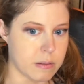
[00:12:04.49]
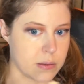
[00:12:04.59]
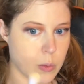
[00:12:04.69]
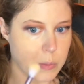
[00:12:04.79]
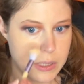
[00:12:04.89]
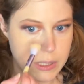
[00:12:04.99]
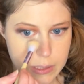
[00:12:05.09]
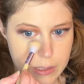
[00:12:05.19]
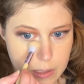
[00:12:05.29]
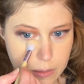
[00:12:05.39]
only
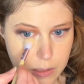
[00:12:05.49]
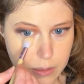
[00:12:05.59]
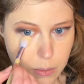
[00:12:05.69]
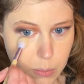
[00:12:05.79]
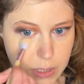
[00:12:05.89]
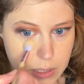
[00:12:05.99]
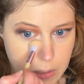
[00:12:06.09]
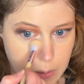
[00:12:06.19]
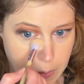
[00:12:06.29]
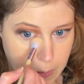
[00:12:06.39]
need a little
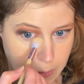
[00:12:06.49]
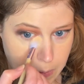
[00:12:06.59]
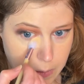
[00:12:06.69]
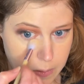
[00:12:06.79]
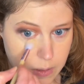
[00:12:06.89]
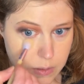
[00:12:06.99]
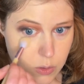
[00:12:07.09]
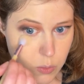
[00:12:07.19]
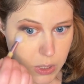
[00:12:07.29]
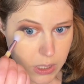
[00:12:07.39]
bit, not
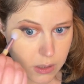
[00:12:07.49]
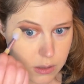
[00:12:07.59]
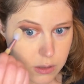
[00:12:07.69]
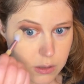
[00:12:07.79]
too bad.